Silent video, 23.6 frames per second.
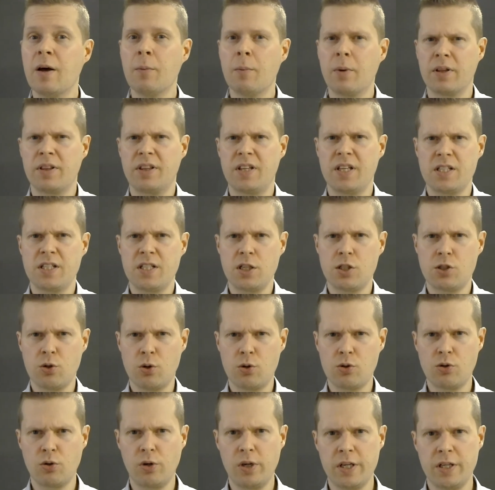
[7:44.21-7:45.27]
But this is
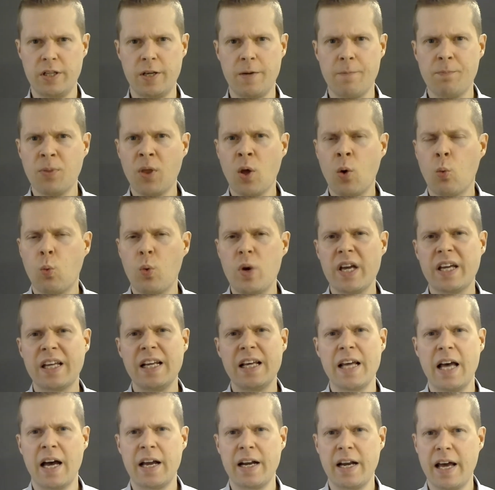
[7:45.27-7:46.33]
usually the
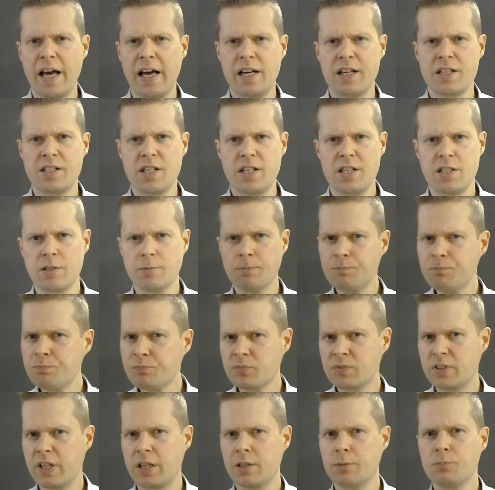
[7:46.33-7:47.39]
weekly analysis
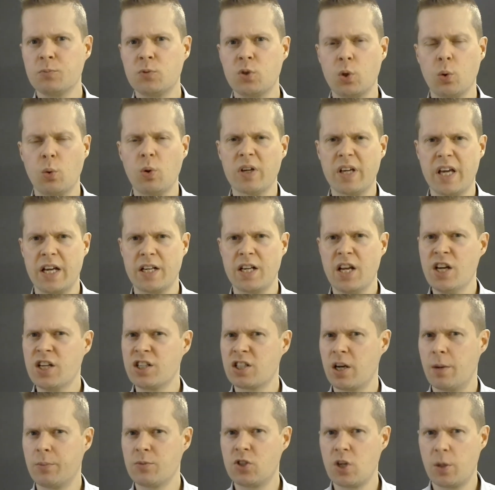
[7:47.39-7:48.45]
that you will get
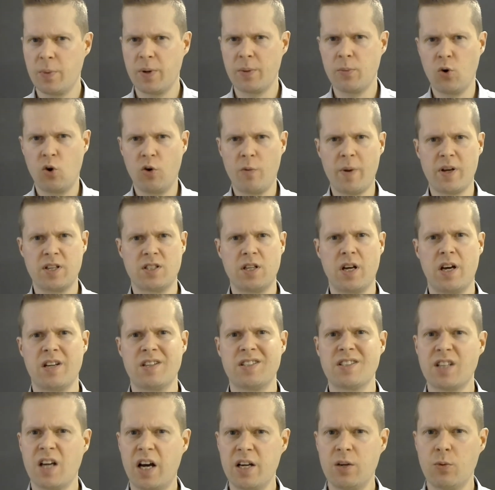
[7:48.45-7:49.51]
some choppy movements and
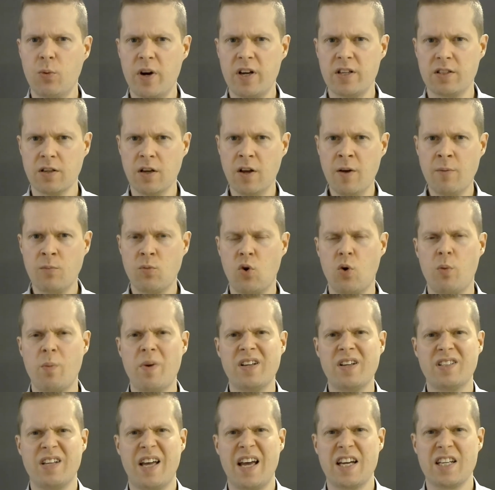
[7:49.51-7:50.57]
sideways
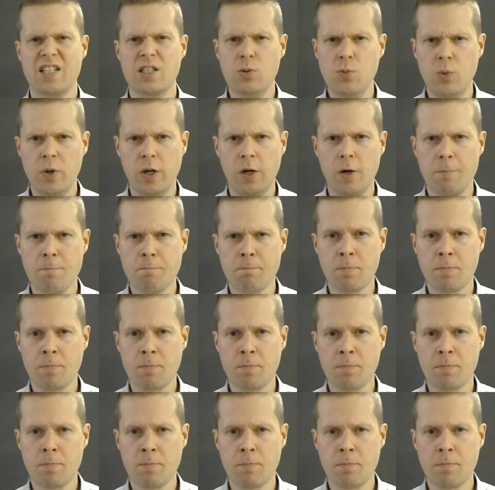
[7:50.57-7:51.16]
movements as well.